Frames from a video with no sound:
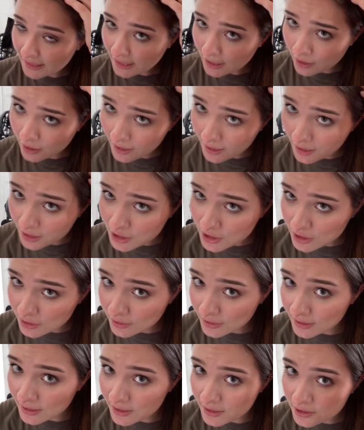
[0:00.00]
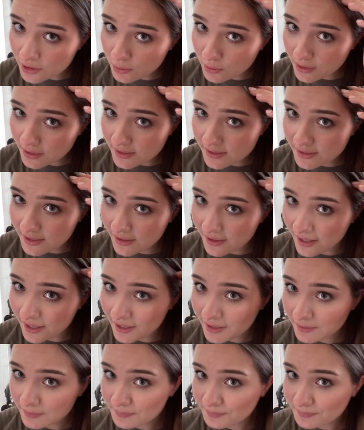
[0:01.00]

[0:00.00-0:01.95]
hair actually is. You can see that.